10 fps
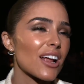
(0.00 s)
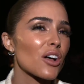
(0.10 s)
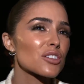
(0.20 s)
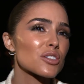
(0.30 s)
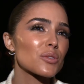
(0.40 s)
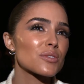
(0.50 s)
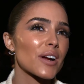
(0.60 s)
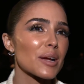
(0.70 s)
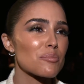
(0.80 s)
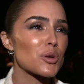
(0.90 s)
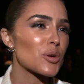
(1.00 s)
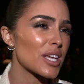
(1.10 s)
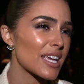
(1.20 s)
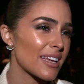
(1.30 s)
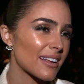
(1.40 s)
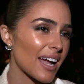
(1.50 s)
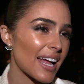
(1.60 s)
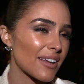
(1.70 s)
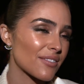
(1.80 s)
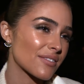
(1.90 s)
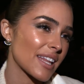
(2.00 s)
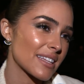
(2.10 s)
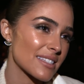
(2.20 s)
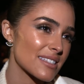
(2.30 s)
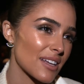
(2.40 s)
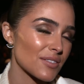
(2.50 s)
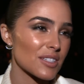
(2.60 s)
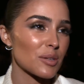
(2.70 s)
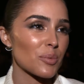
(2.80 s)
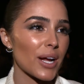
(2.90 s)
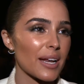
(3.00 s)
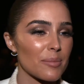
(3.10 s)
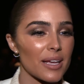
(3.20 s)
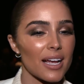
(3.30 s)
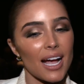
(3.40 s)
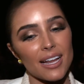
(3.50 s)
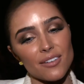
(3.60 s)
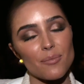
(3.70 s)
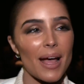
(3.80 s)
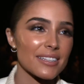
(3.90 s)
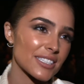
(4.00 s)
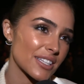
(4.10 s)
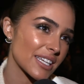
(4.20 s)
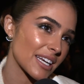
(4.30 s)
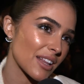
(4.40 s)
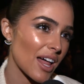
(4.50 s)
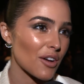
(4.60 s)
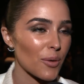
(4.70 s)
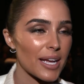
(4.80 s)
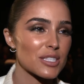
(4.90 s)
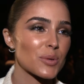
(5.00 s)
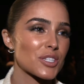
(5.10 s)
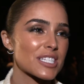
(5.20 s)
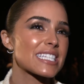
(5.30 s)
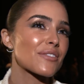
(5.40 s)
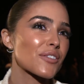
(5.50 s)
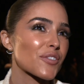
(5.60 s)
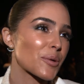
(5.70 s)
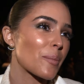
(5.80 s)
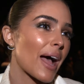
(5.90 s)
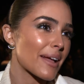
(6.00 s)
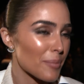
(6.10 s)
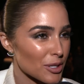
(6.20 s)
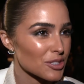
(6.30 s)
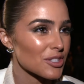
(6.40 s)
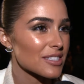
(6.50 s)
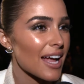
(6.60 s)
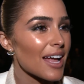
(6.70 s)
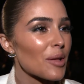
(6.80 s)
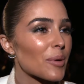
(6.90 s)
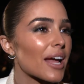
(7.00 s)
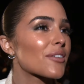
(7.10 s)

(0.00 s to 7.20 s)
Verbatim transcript: and also it's very moody and kind of lends itself to the brand being kind of masculine in a lot of ways, which is different from my personal style, but I